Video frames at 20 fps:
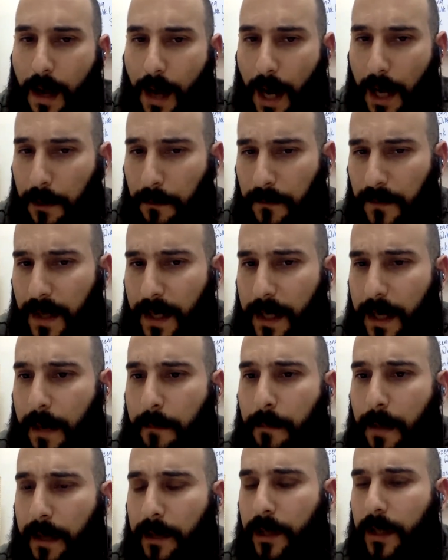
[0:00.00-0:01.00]
I don't think I
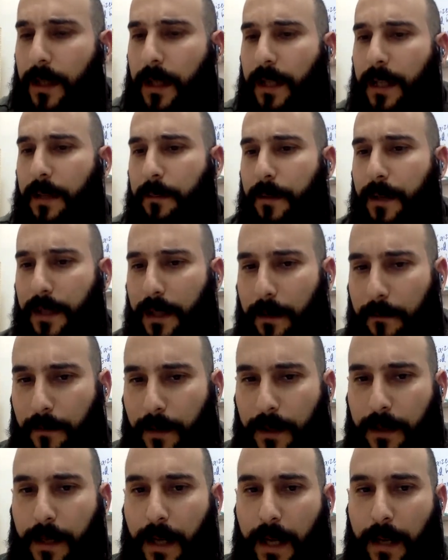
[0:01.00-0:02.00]
mentioned any
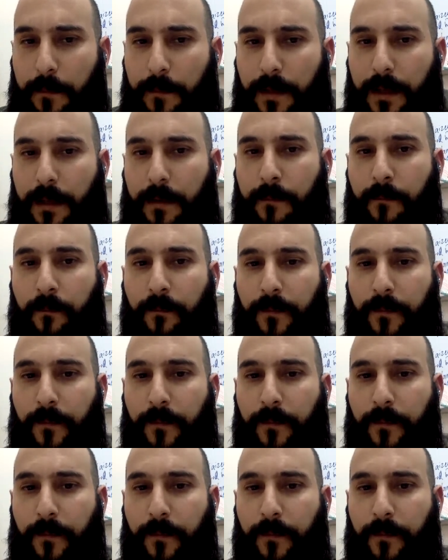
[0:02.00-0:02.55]
specific names